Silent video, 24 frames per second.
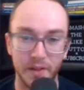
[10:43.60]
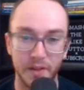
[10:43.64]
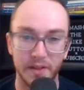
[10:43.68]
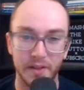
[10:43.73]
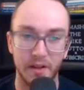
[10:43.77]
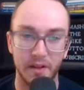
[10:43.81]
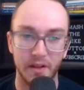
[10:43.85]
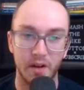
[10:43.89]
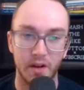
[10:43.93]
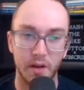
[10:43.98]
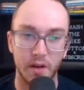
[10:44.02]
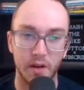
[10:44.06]

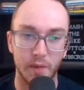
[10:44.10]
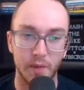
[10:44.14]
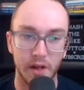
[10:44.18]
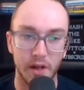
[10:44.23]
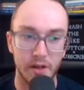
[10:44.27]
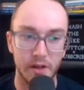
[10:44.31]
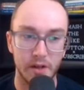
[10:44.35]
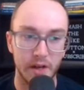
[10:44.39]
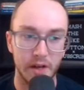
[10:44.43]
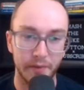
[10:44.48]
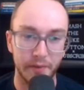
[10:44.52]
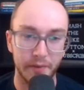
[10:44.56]
sale hardware.
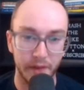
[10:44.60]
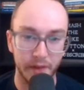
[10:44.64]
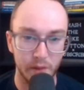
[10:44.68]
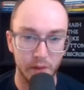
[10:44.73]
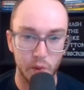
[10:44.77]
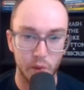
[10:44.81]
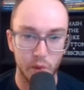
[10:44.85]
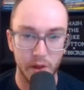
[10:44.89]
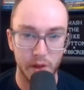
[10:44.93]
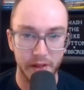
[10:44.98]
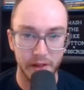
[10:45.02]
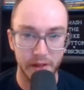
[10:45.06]
You definitely
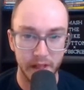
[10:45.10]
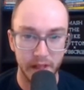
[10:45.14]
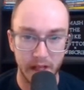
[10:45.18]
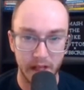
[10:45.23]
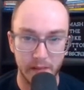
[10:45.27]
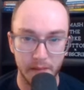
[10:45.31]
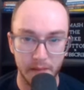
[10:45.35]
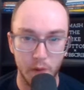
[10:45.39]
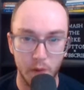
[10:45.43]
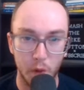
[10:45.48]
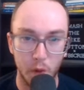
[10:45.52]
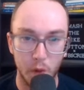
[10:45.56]
want to
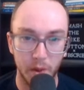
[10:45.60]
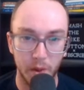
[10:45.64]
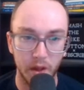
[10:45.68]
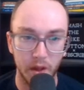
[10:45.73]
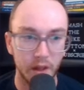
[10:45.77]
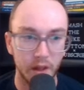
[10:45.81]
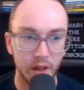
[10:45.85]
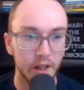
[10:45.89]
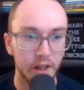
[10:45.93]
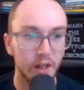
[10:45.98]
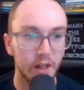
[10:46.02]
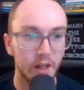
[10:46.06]
get mobile
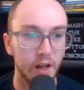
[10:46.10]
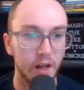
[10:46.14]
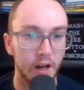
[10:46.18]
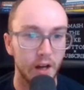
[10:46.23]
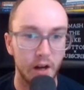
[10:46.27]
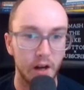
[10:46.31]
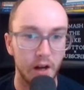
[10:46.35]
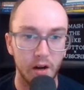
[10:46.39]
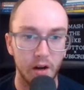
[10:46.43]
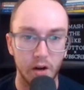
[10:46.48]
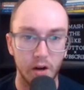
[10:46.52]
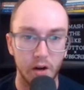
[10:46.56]

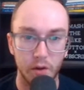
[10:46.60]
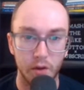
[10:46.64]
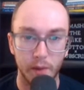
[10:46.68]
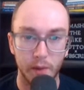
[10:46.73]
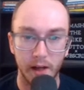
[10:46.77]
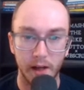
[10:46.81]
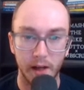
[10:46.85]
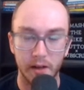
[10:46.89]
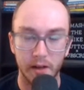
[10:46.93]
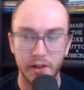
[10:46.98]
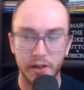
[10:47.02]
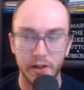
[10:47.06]
uh,
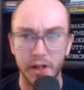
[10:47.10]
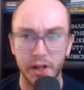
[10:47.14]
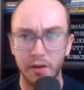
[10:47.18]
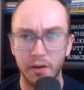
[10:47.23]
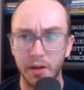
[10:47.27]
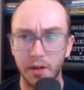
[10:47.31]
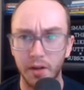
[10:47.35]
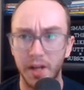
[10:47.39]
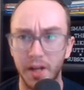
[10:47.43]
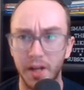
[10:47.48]
hardware in general,